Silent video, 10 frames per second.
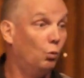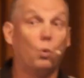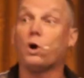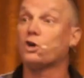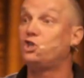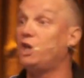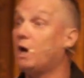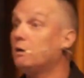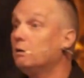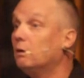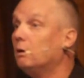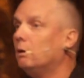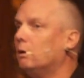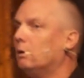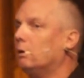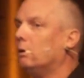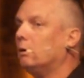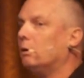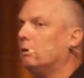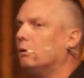Worse yet,
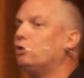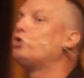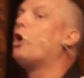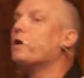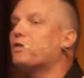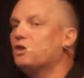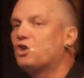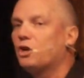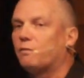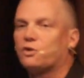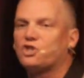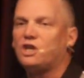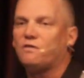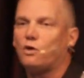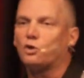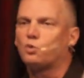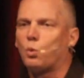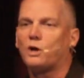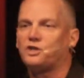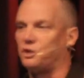Jonathan could have received those
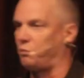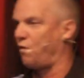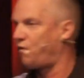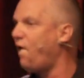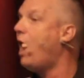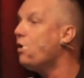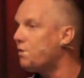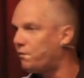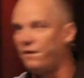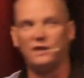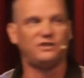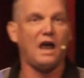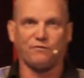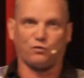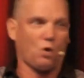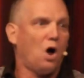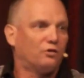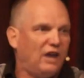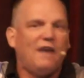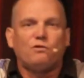words as a profound offense. After all,
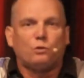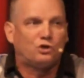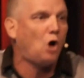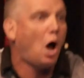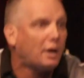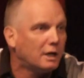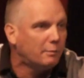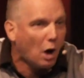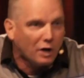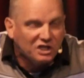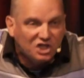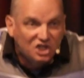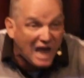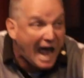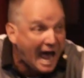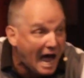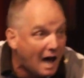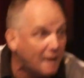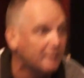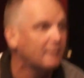David was talking about his
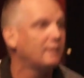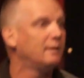dad.